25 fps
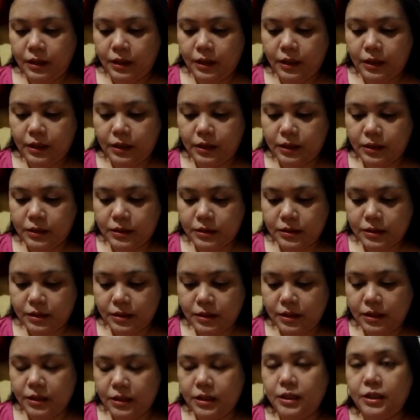It is
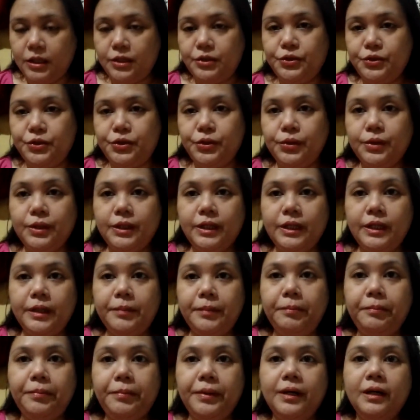the
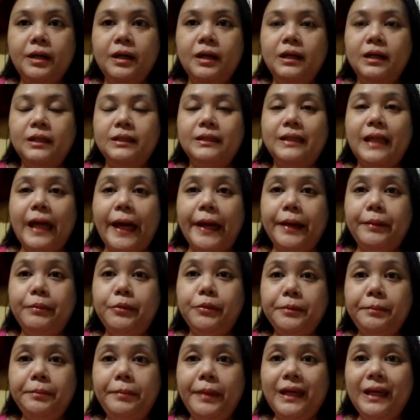Tulip
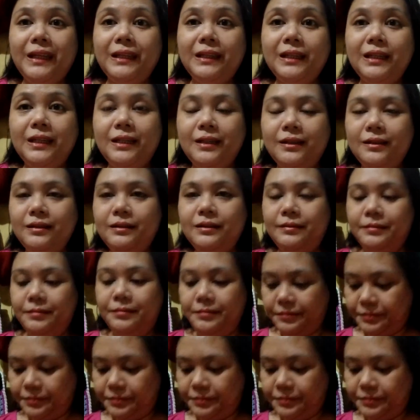diamond painting.